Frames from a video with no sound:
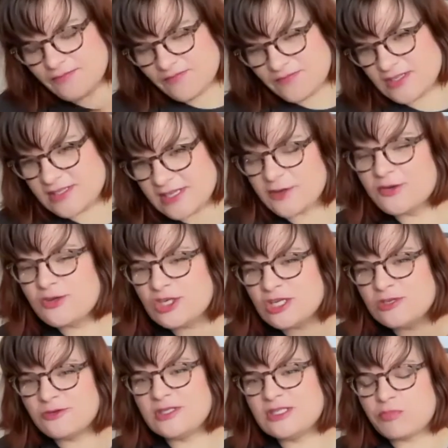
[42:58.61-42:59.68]
the technology
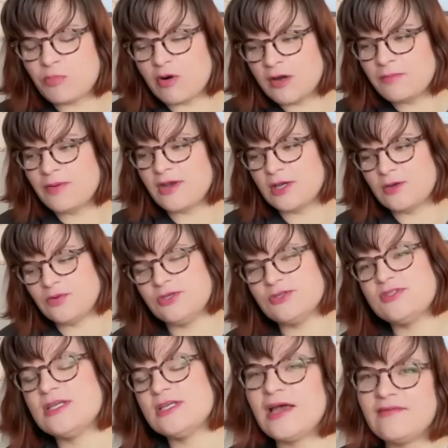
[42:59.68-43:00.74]
do its part, but like you
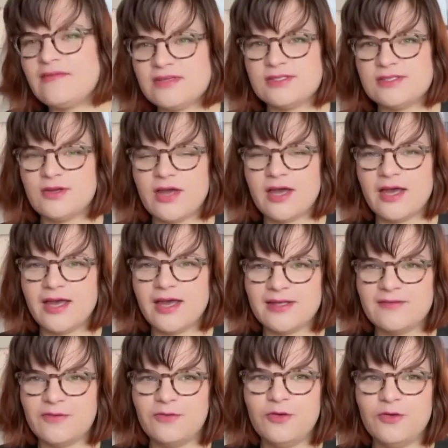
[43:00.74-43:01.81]
still have as a
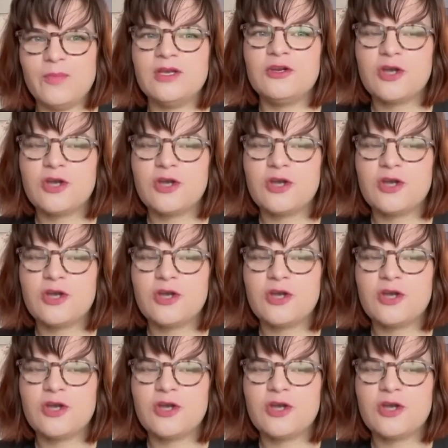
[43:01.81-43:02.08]
human